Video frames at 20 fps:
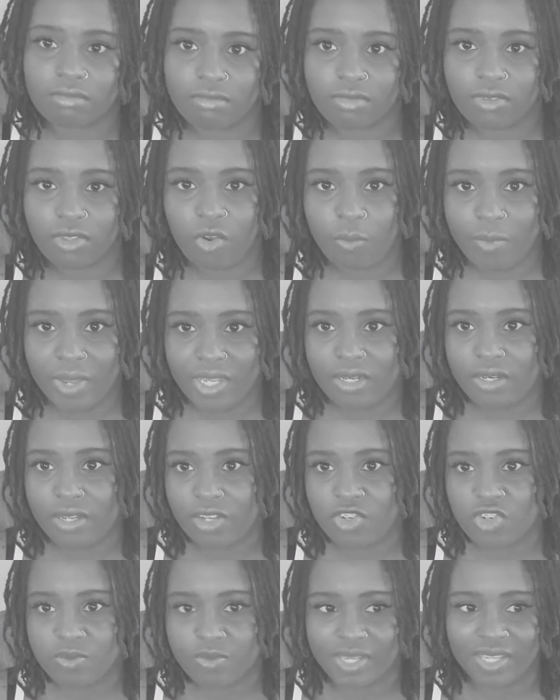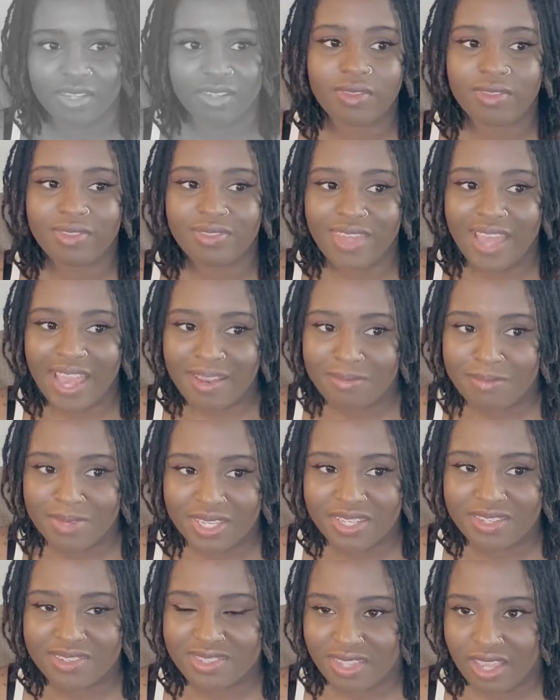little man ditched me. That
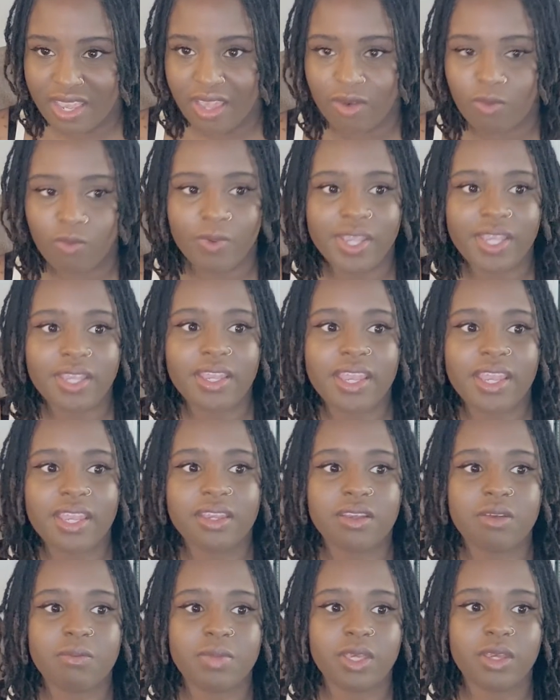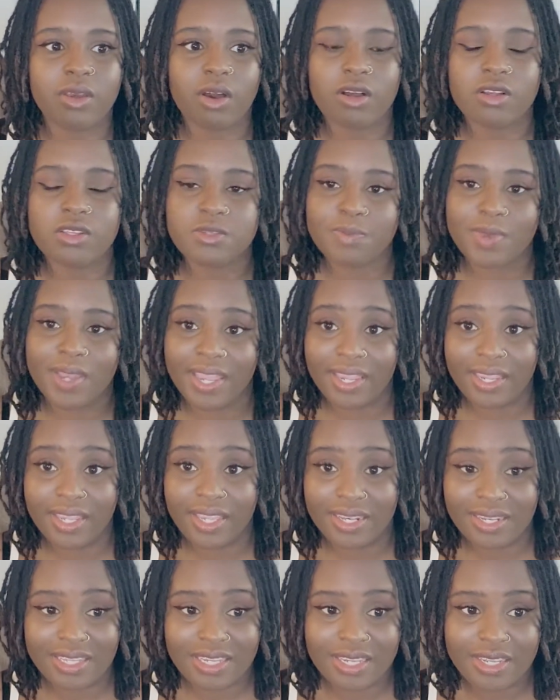being said, weight gain could be caused by
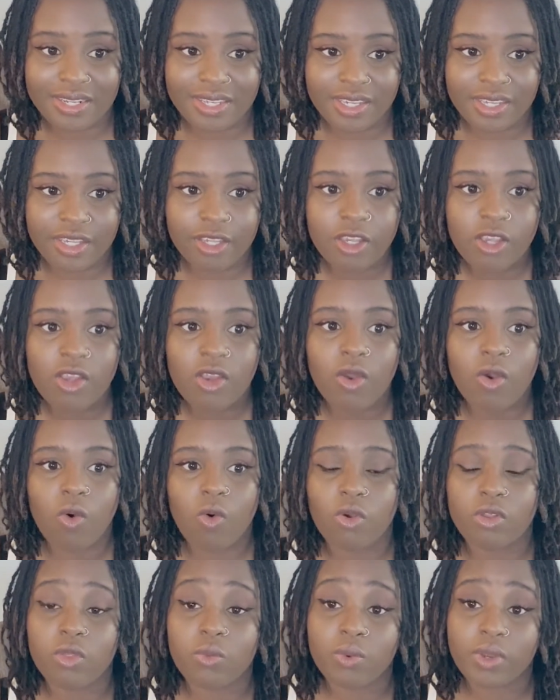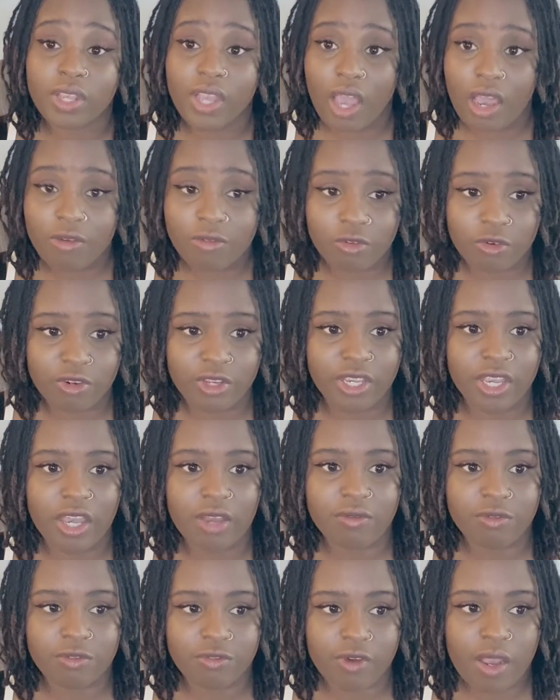an ED or the recovery
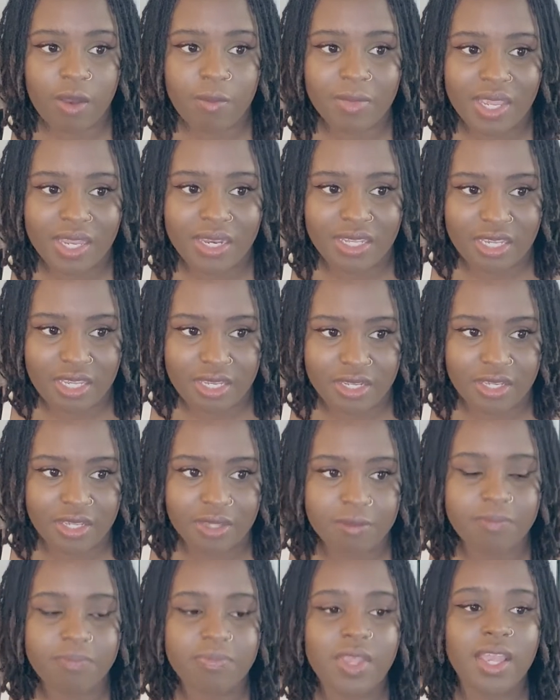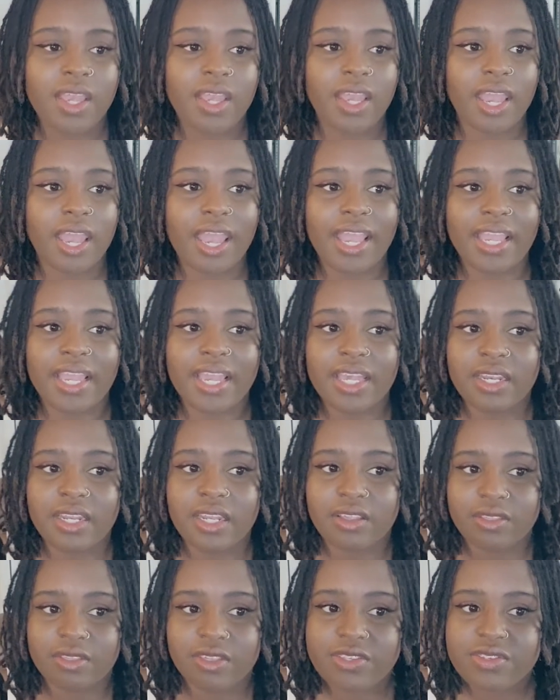from an ED.
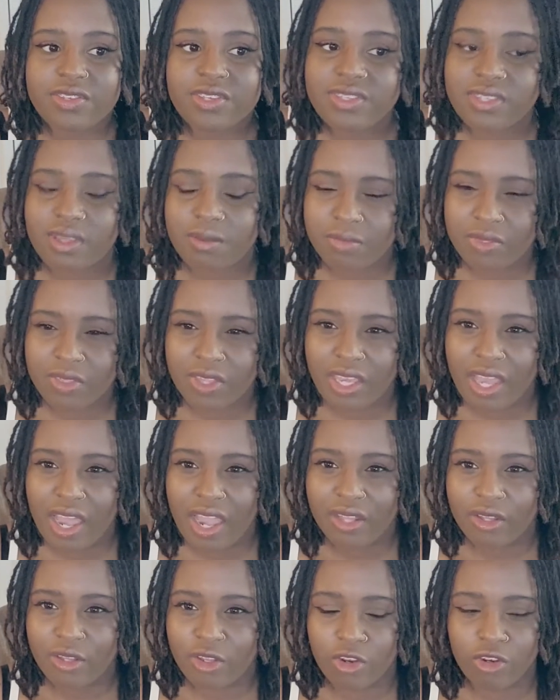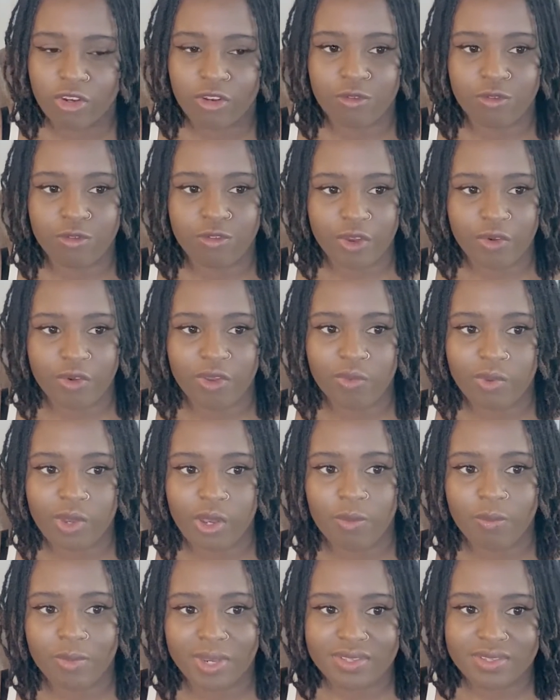And this is something I learned very
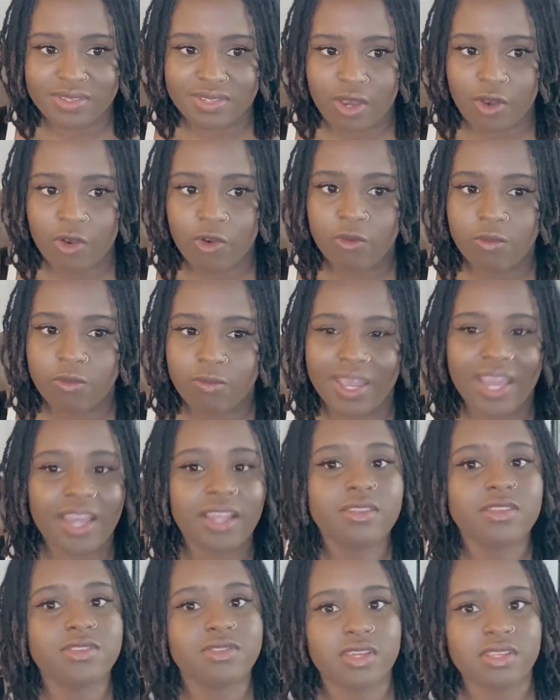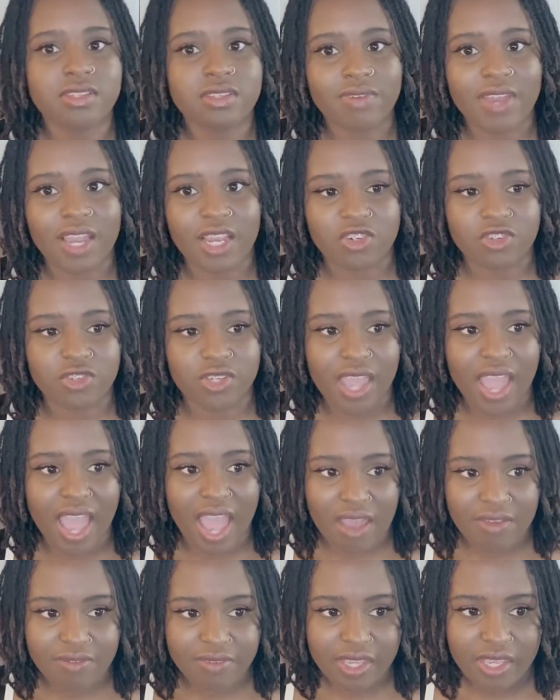well myself, not in the sense of actually
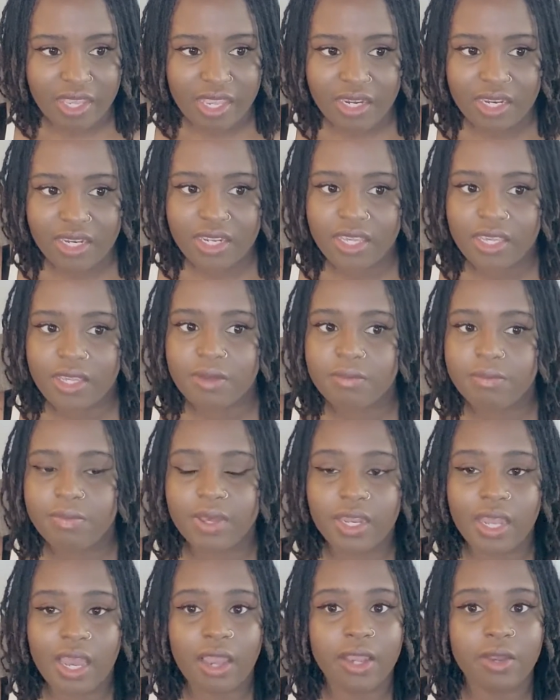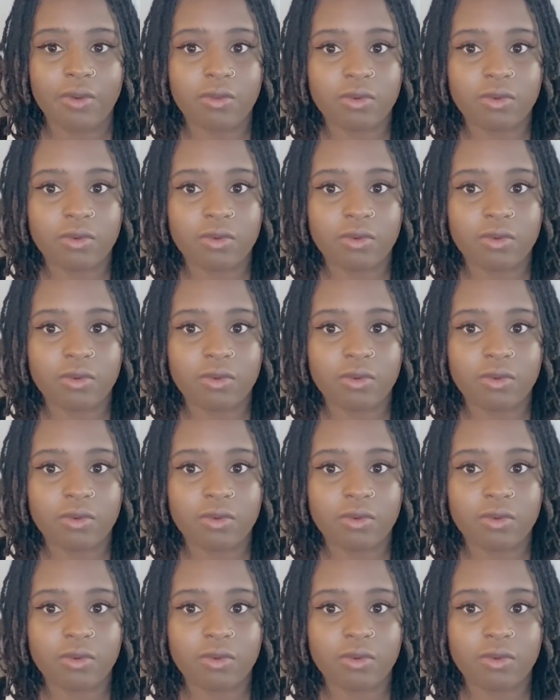having an ED, but I